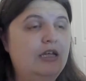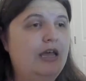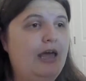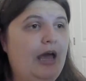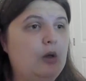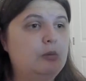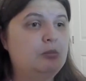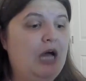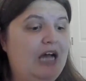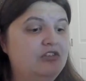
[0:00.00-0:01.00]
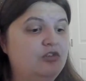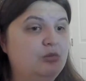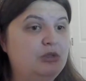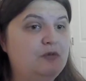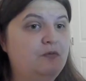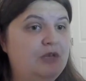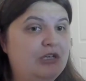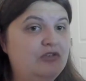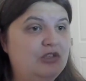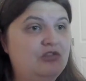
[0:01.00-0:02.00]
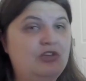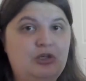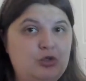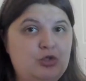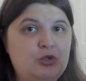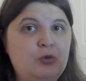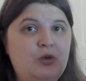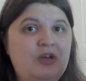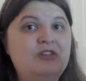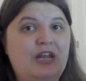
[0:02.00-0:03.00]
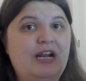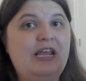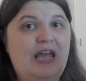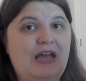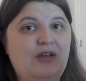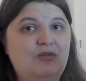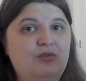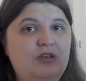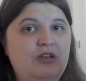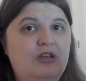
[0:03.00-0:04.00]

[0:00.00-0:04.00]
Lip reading: how to possibly fix this issue that I have,